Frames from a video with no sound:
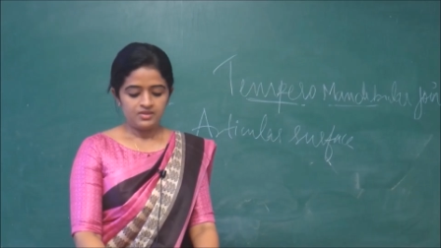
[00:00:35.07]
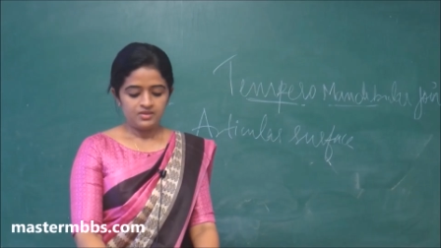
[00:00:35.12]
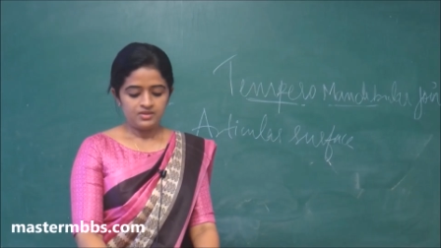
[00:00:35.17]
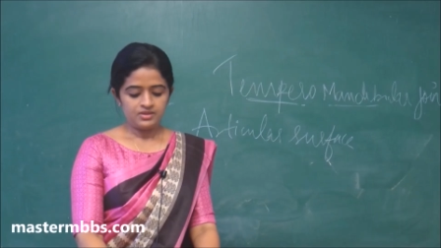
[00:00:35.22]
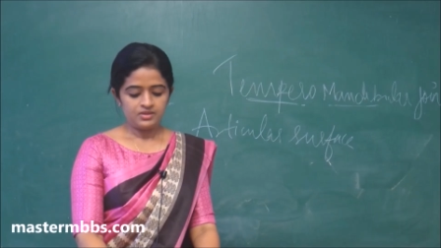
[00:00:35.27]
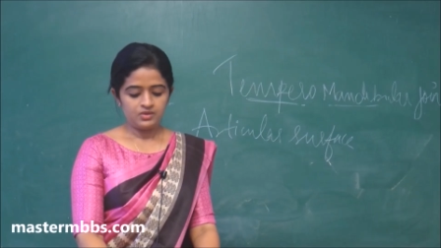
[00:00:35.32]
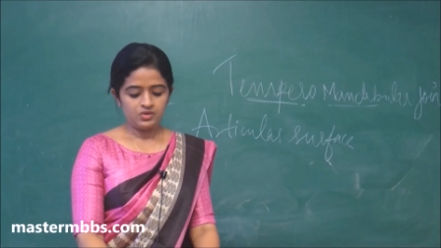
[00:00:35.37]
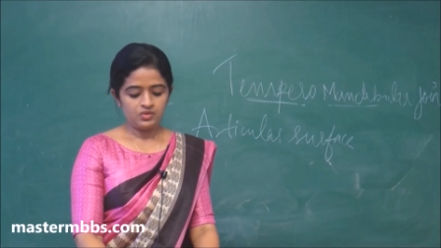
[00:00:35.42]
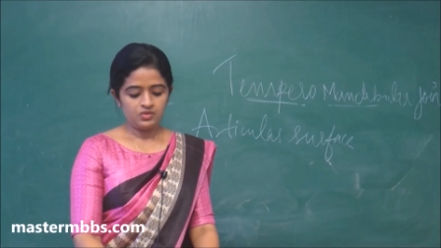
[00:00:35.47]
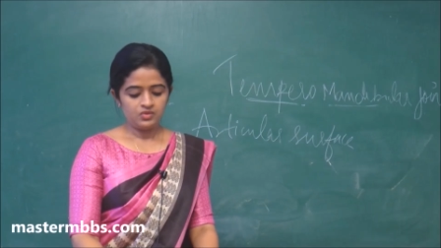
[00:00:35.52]

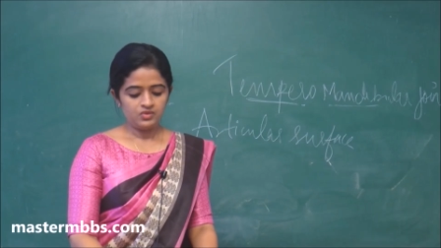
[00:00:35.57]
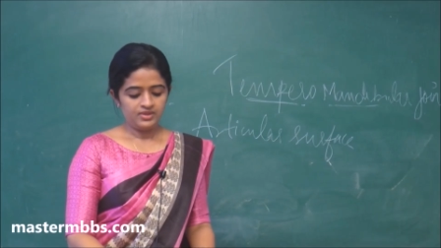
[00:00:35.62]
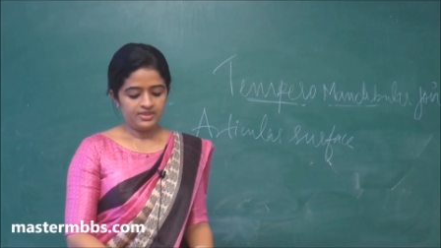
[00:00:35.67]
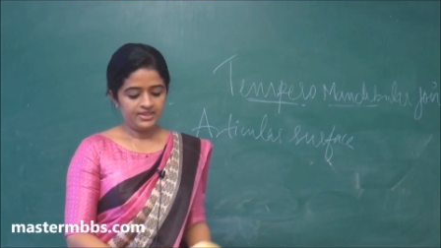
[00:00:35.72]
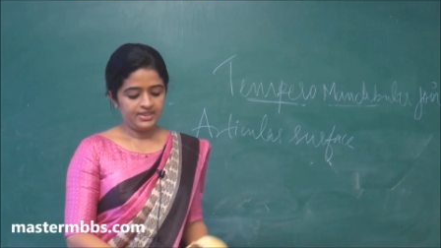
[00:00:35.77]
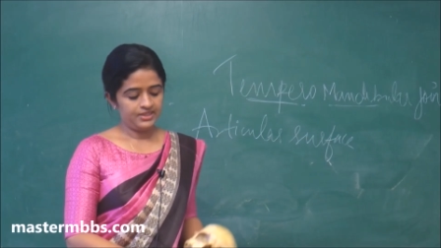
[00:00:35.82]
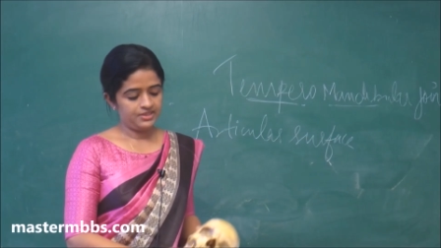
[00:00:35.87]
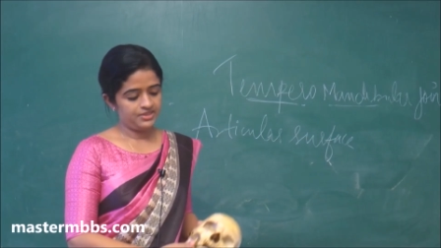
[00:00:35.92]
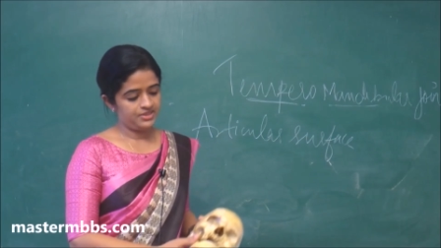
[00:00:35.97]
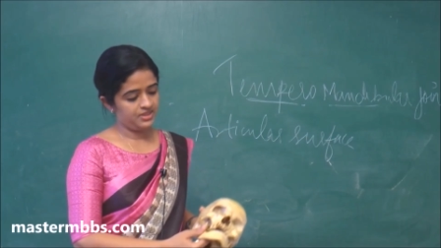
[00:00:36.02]
So
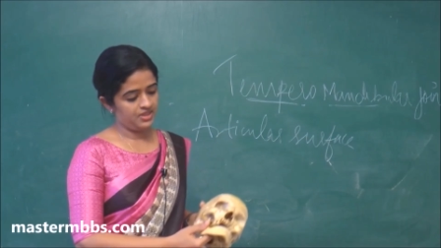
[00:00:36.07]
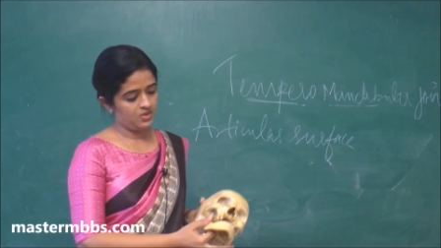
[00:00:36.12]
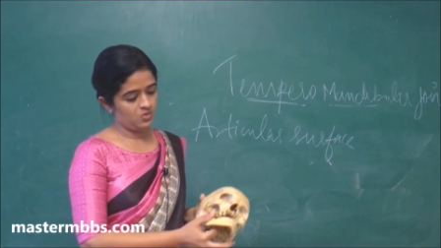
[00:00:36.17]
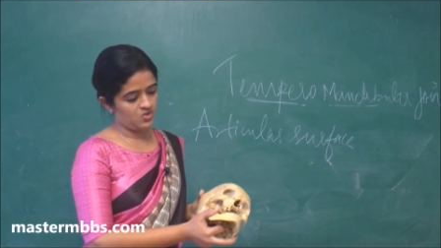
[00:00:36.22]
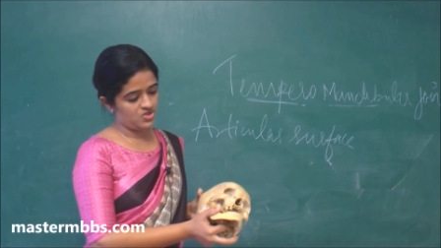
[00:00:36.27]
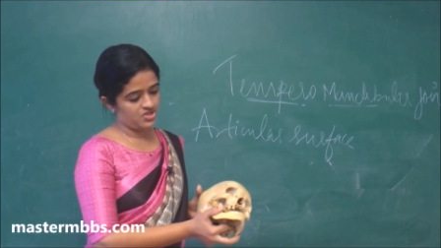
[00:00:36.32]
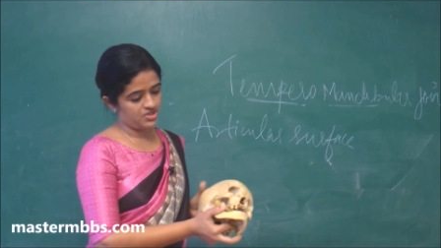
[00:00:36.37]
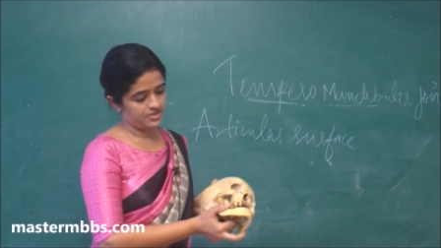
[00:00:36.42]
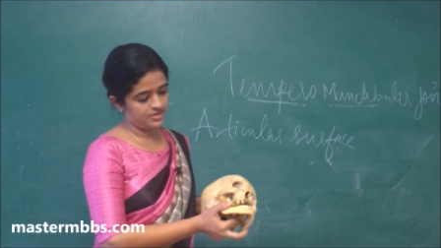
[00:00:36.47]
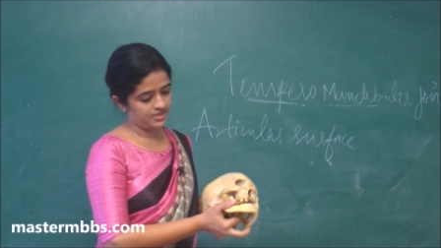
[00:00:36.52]
let's see
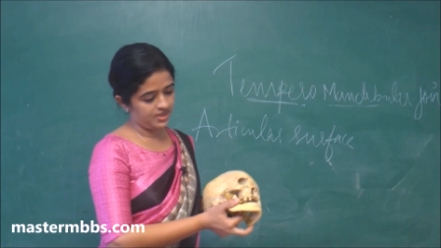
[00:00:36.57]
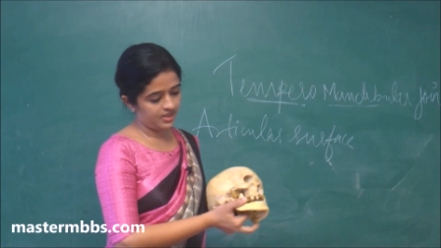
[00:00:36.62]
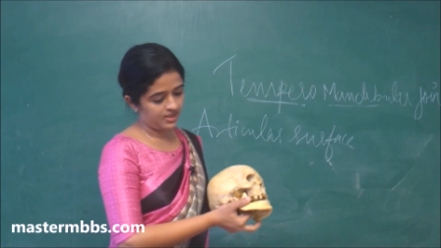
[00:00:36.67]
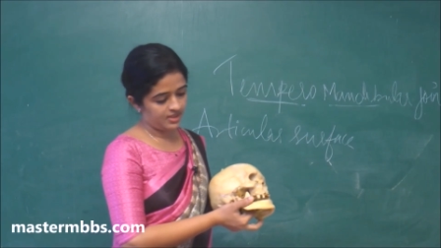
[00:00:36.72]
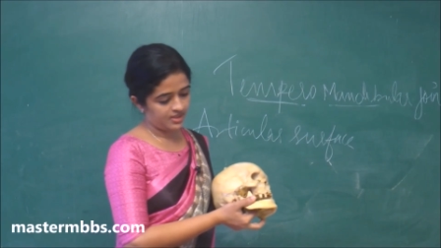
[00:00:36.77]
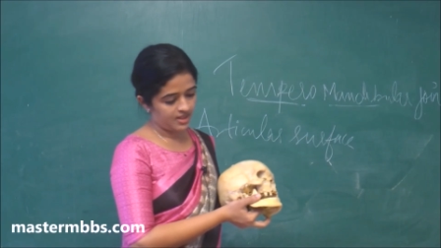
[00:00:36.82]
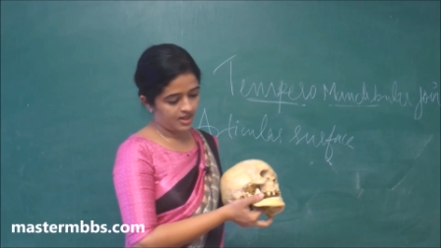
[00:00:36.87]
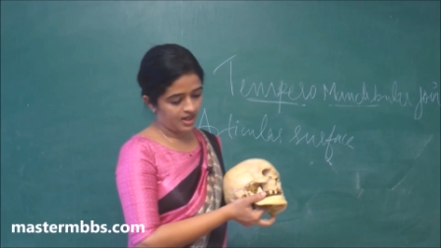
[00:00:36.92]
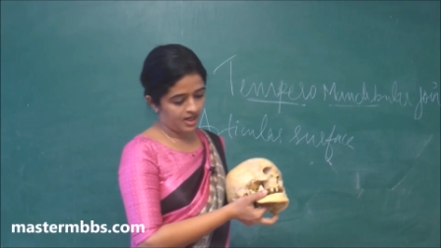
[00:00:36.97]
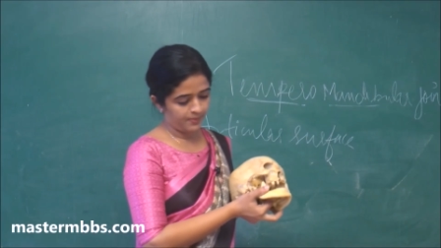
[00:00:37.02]
which is the
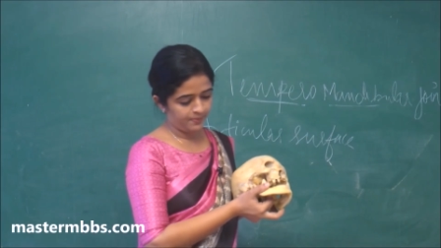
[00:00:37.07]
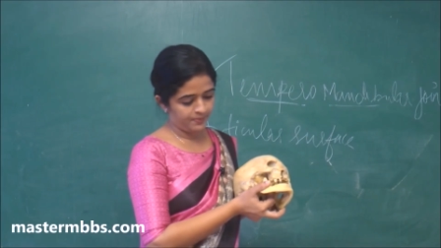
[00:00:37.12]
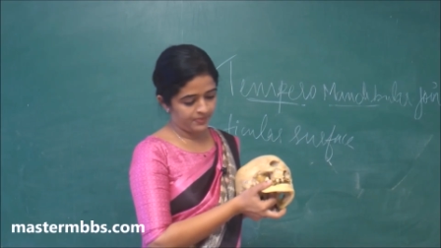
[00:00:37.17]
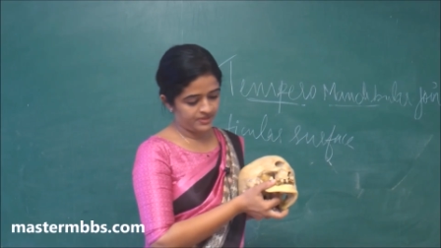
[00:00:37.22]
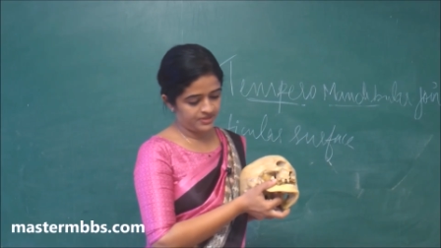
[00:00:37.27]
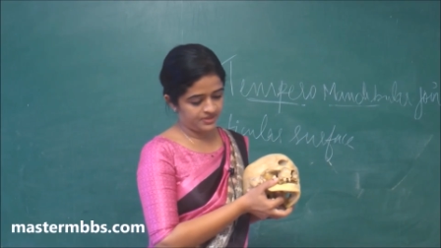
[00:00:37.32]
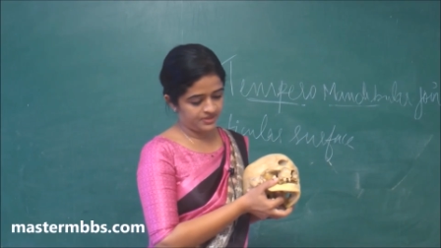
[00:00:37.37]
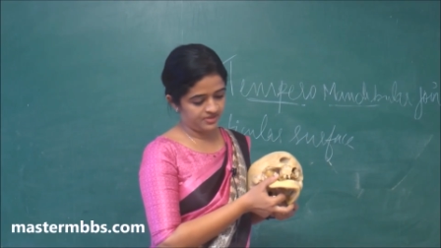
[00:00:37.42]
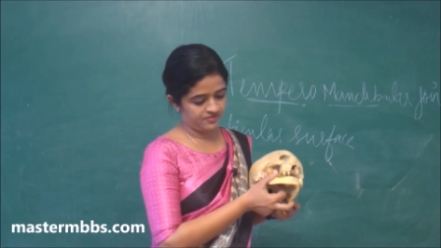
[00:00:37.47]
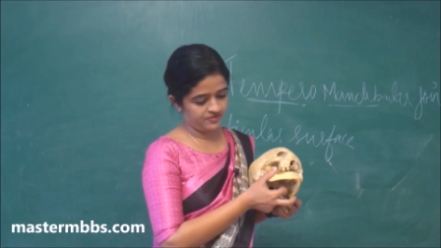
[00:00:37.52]
upper
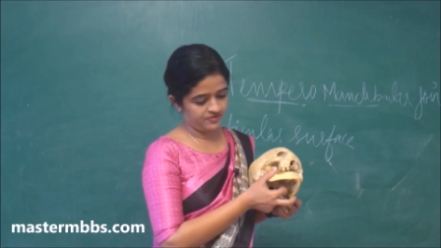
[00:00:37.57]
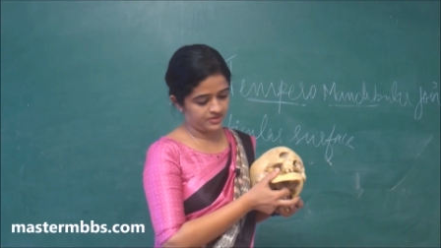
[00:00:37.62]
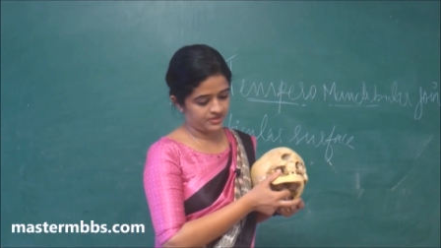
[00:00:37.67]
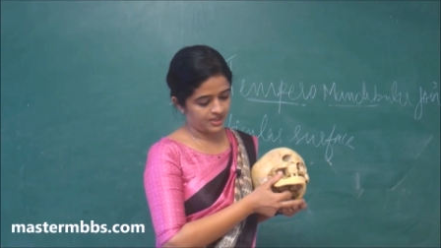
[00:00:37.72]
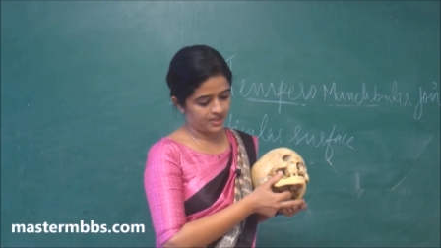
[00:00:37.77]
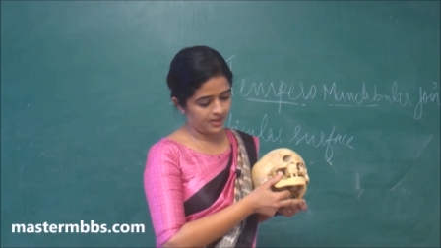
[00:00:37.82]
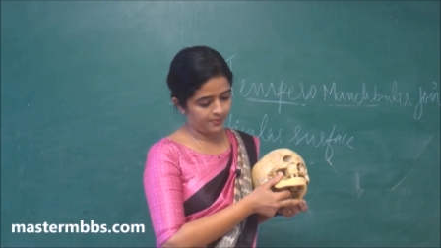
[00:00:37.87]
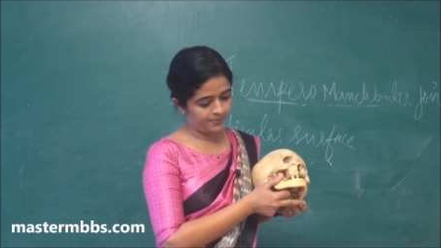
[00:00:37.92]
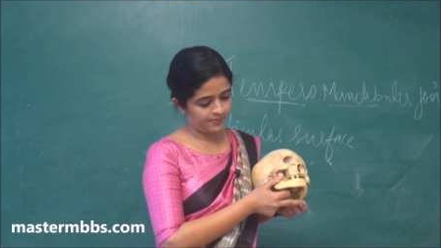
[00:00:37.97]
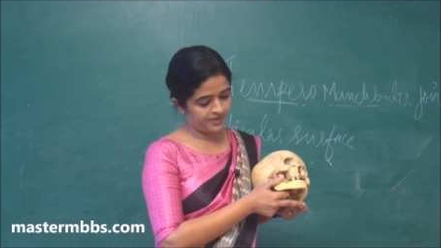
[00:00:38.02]
surface,
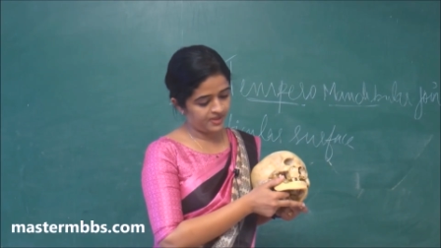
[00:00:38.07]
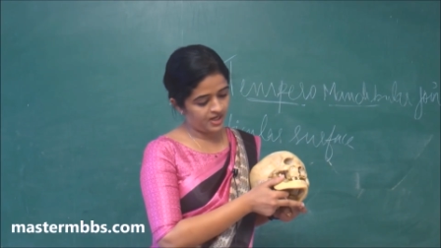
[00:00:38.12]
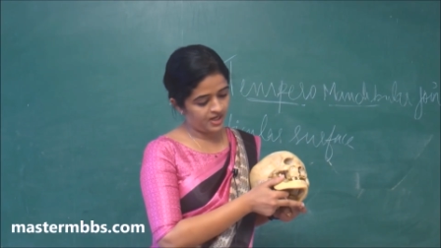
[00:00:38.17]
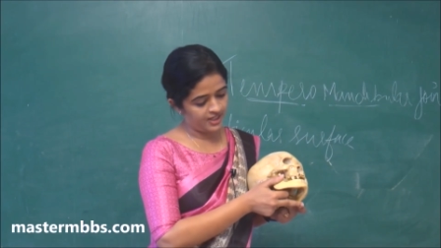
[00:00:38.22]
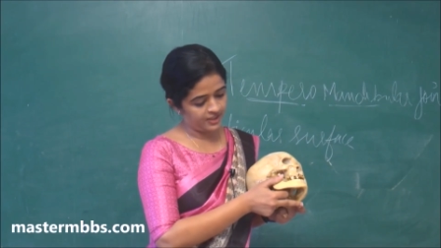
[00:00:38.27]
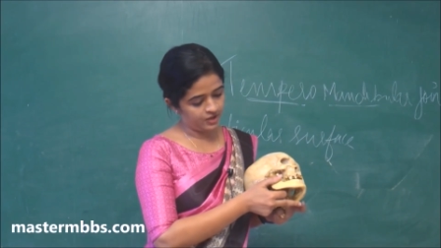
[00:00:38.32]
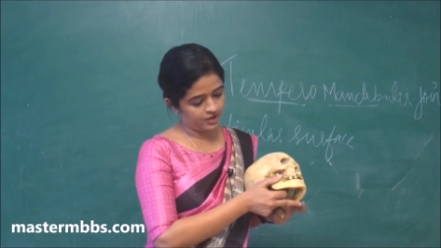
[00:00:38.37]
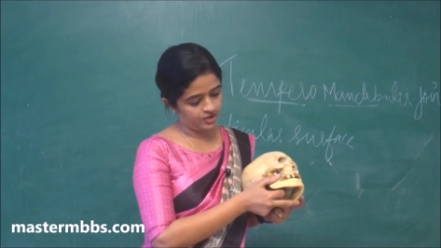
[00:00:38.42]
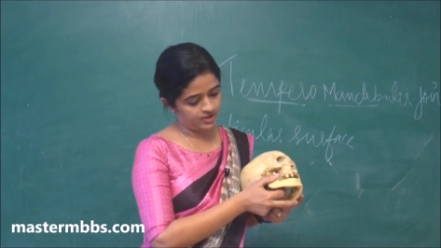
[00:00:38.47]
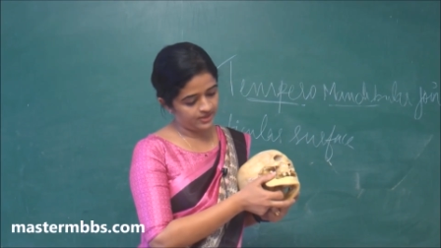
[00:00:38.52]
upper
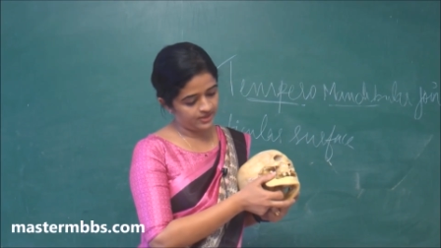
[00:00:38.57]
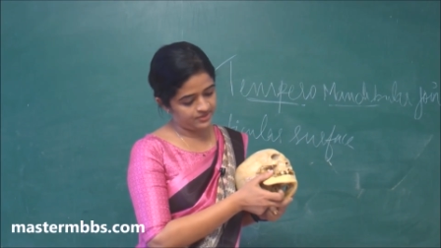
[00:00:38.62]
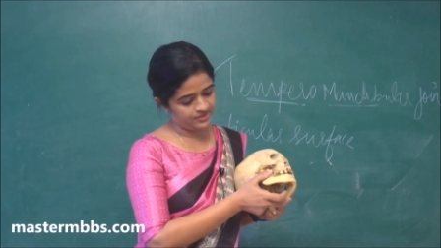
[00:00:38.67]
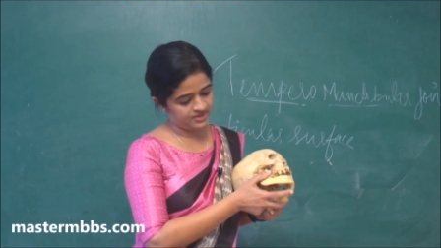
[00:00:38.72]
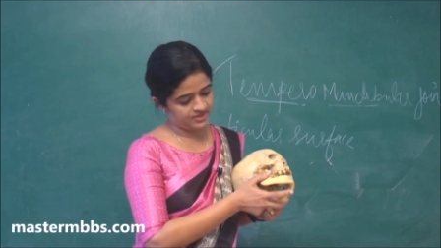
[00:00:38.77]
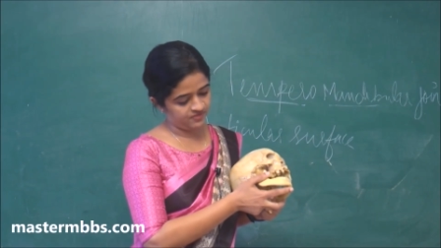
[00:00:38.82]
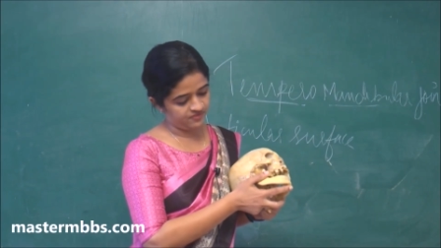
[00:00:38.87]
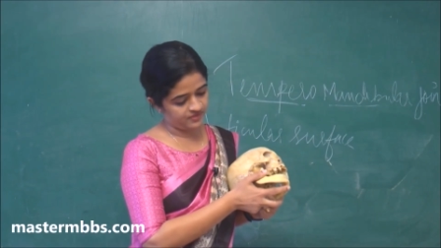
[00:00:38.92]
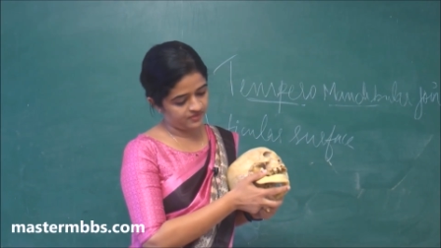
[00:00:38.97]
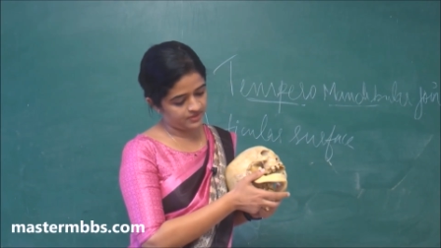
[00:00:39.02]
articular
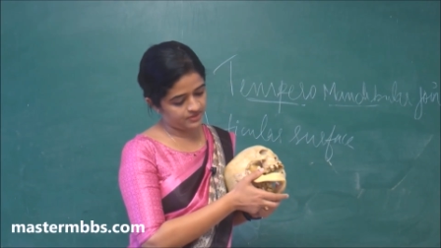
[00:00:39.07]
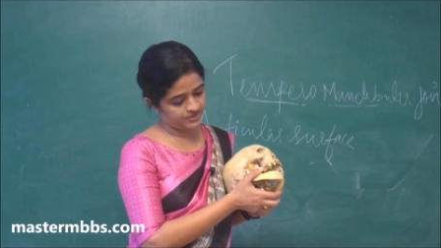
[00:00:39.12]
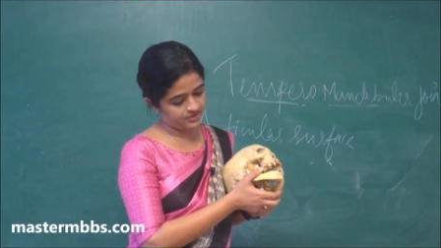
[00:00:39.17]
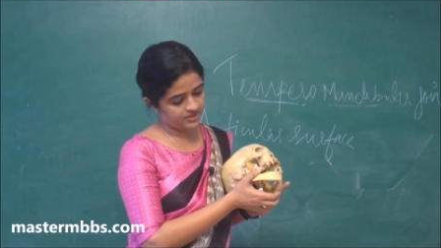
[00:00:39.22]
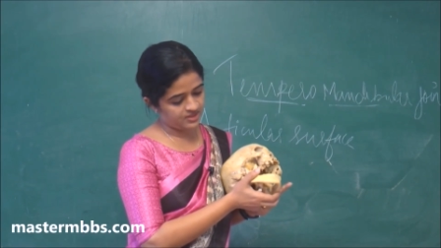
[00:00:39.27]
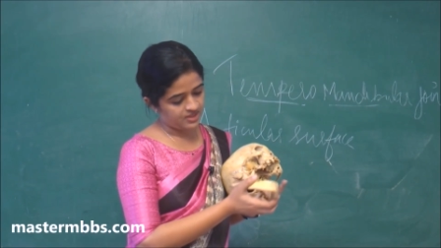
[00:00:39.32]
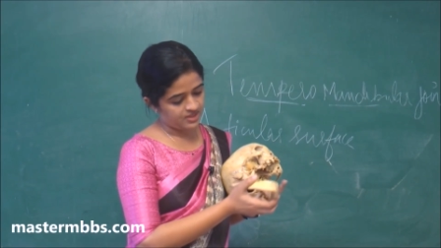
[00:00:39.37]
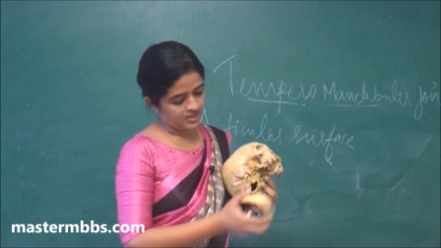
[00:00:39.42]
surface,